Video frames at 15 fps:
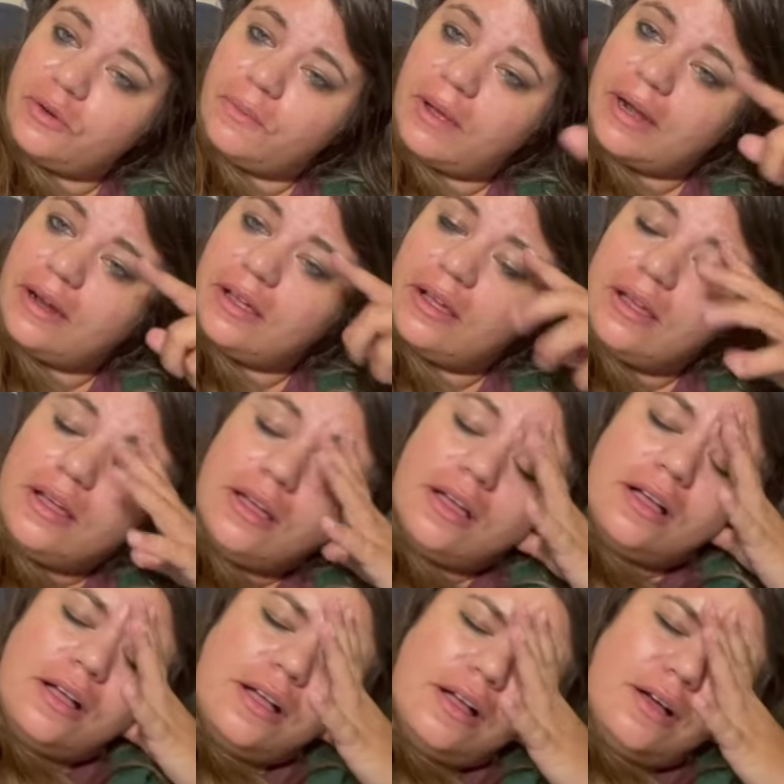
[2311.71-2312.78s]
One,
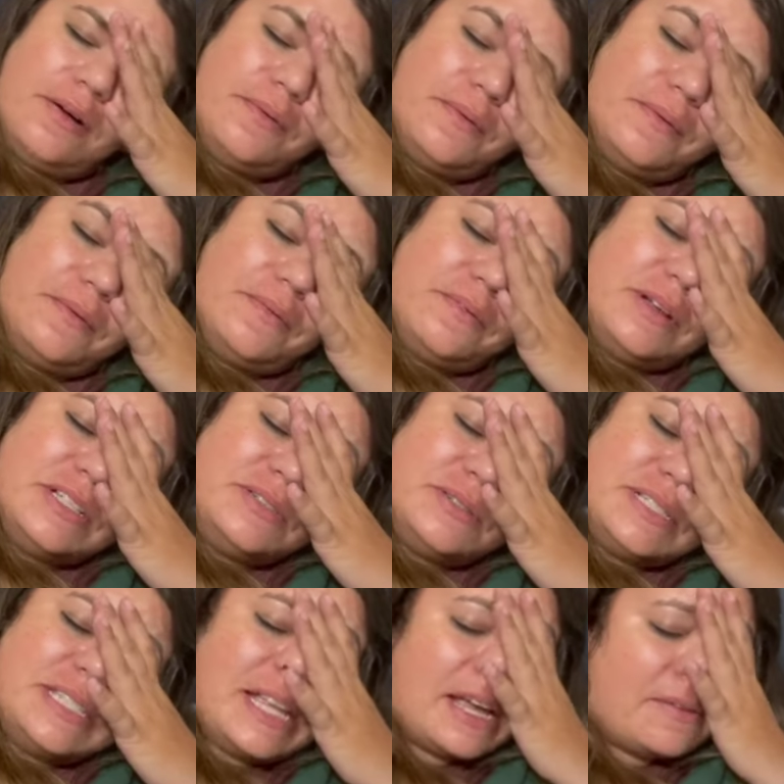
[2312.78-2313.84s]
which
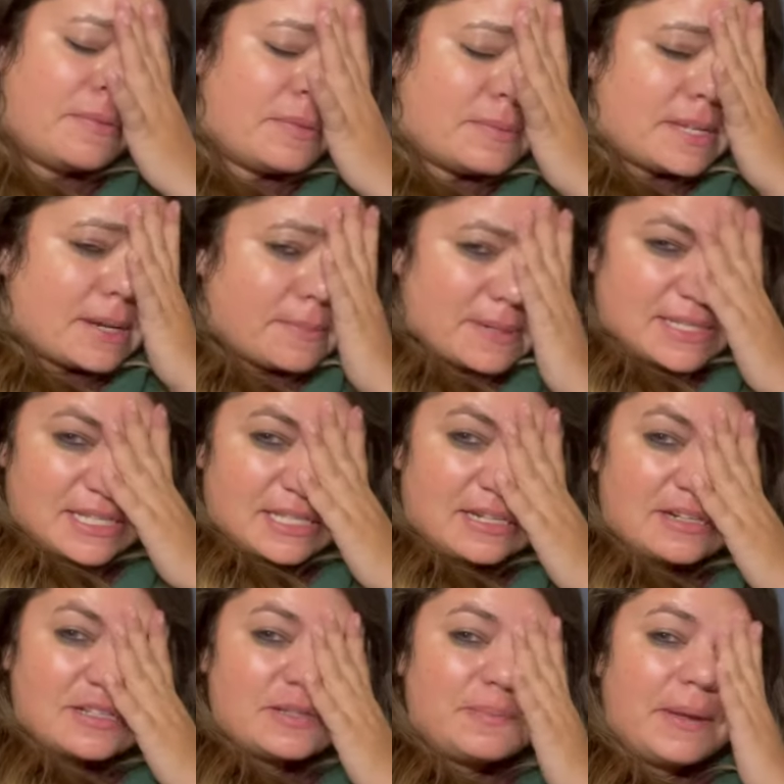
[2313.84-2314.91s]
was Sam from Sam Reads a
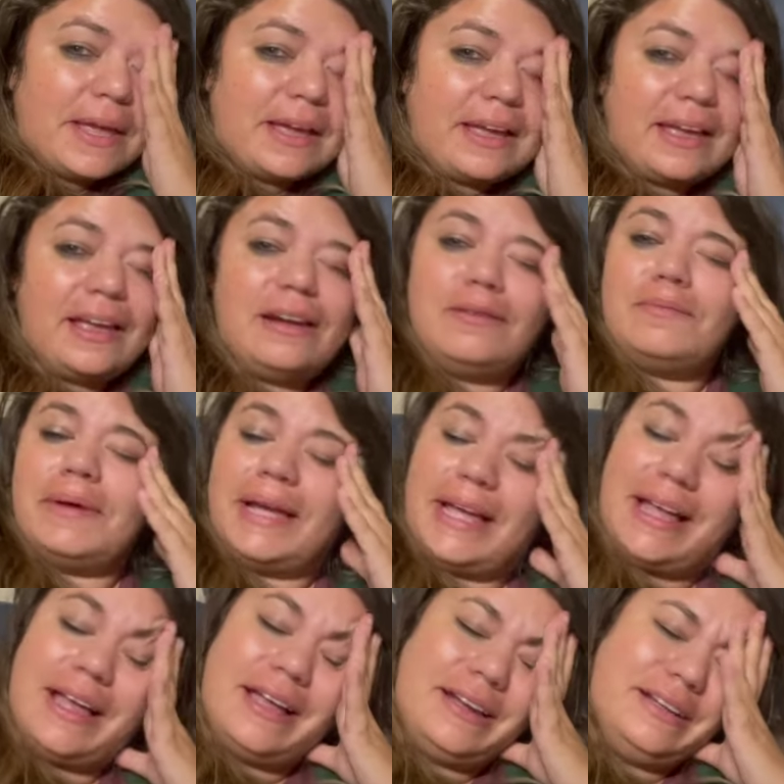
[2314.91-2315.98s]
Little's pick, and oh my
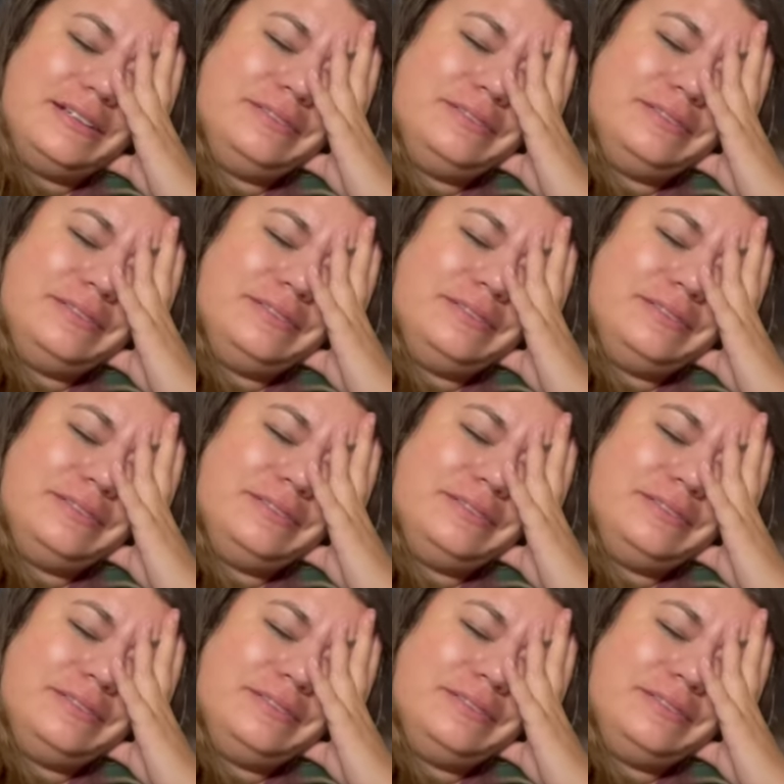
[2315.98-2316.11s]
god,